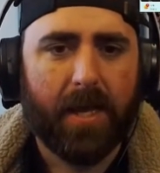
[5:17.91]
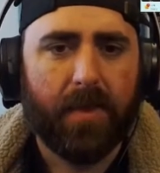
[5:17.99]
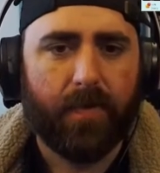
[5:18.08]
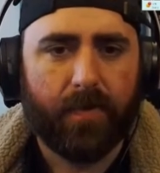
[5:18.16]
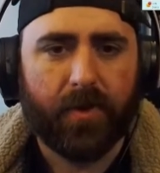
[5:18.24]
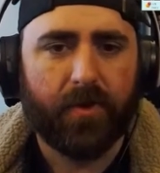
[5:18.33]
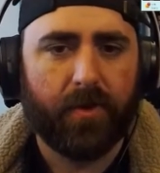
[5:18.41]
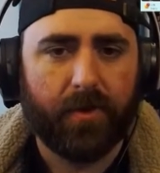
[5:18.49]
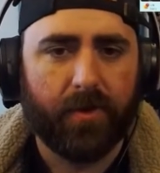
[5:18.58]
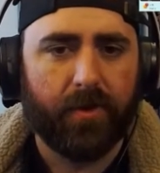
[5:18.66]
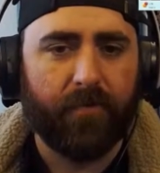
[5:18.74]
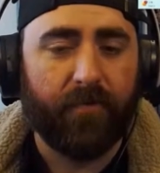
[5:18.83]
the
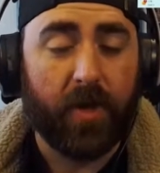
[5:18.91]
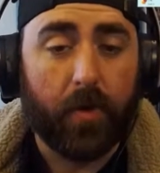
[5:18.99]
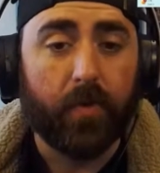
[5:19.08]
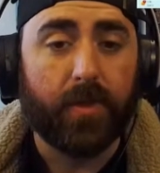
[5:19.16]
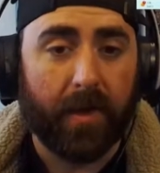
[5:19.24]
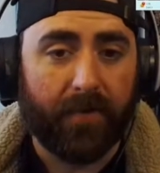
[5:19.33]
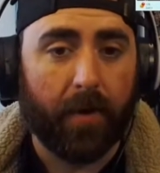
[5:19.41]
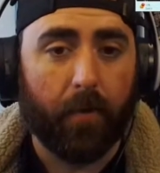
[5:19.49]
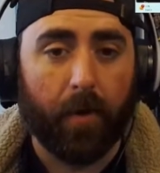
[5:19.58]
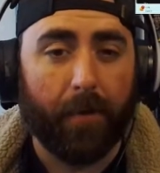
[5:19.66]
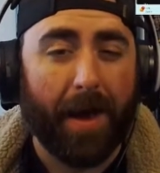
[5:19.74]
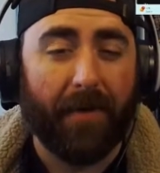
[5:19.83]
views of it were
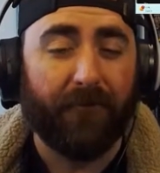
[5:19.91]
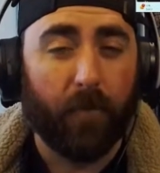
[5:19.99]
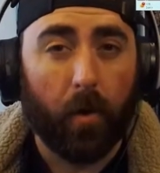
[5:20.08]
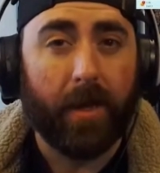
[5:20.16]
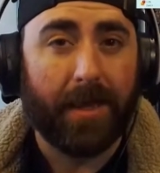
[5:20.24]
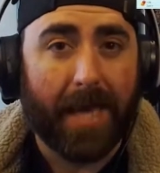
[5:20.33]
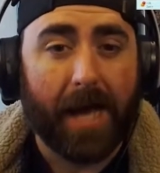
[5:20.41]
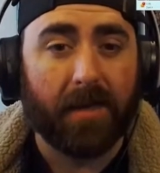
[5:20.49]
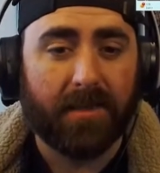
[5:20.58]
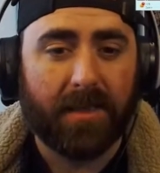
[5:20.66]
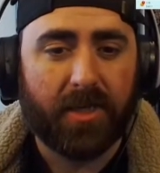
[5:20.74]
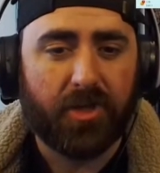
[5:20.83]
about
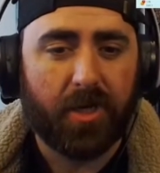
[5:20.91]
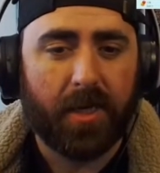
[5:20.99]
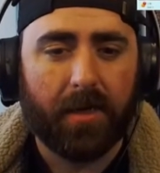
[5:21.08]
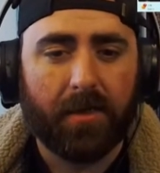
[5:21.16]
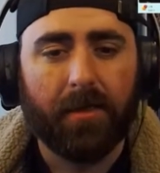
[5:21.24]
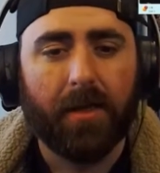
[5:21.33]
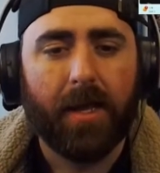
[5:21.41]
40,000 this year.